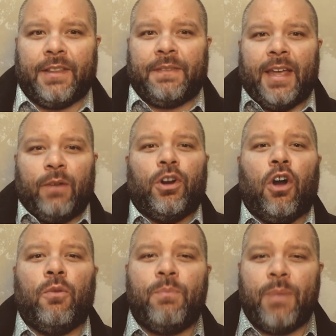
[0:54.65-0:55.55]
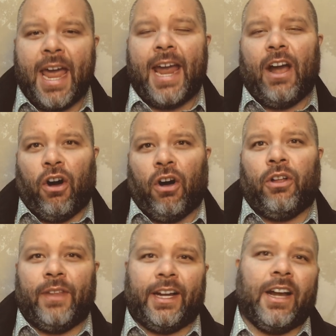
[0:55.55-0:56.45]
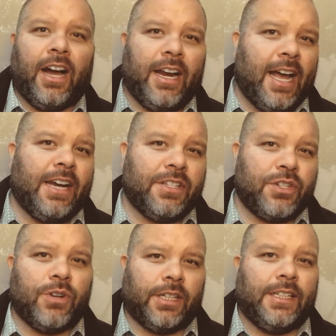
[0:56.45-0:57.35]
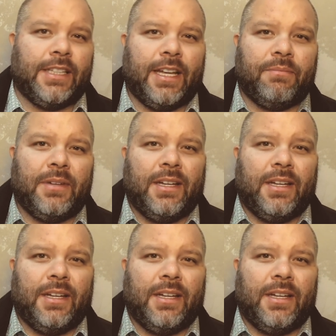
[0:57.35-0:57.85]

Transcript: That they would obey all that God had instructed them.